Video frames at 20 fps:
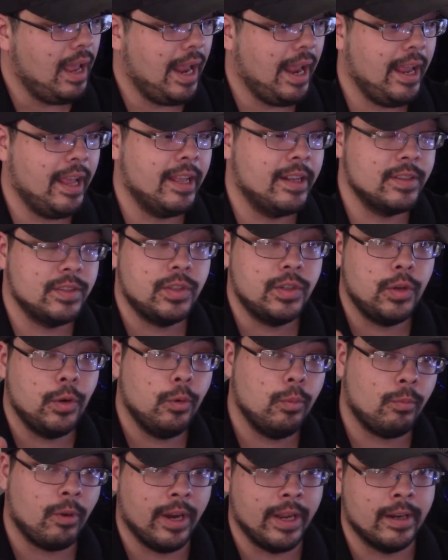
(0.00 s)
In
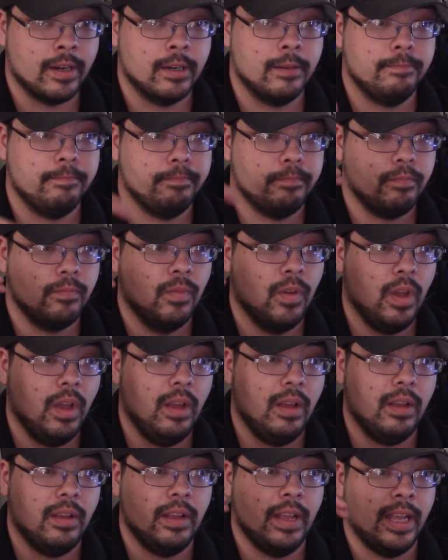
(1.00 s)
Tomb Raider,
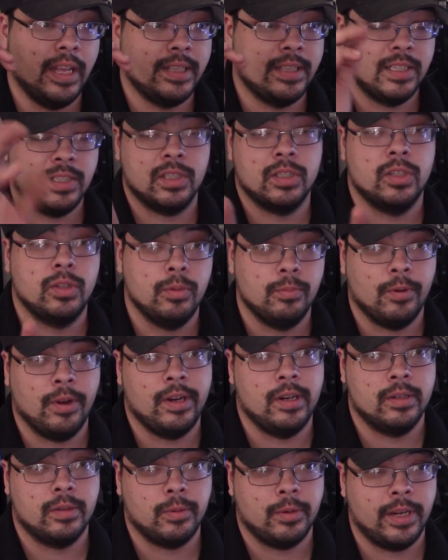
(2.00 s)
and this is Tomb
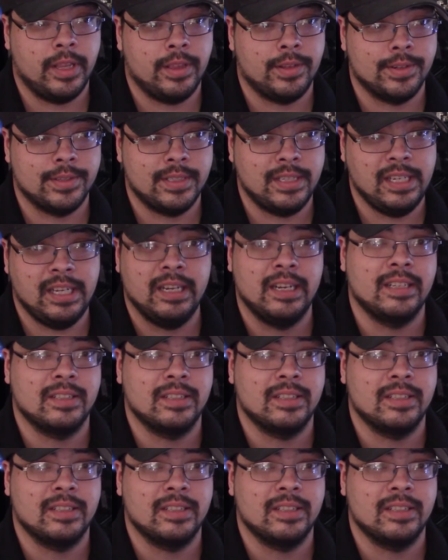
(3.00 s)
Raider 2013,